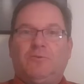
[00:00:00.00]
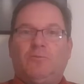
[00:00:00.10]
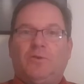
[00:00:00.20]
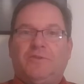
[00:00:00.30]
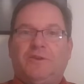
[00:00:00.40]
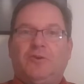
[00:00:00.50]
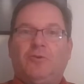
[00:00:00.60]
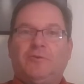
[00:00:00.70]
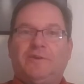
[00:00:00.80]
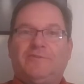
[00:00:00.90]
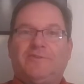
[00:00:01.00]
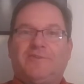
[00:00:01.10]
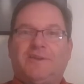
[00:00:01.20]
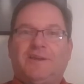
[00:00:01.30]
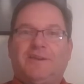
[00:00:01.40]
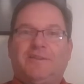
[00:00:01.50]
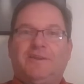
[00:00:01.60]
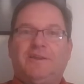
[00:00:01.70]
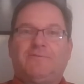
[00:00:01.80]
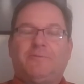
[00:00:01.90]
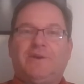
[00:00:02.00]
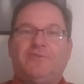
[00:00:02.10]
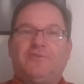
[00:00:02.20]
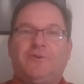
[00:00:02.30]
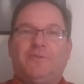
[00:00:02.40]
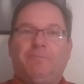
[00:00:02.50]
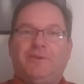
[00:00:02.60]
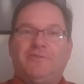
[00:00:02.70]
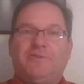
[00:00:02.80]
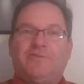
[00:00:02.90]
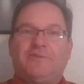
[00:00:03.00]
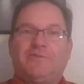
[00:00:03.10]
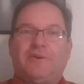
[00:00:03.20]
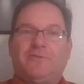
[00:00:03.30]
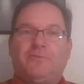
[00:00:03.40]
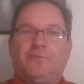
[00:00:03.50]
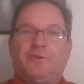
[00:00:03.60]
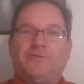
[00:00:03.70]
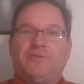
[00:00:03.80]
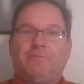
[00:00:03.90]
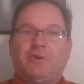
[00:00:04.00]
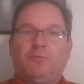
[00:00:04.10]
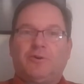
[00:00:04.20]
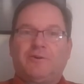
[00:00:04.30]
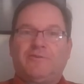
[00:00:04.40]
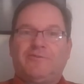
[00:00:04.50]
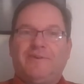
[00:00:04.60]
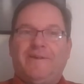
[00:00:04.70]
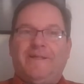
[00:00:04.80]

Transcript: what the goal is to get the information on the business itself where somebody works.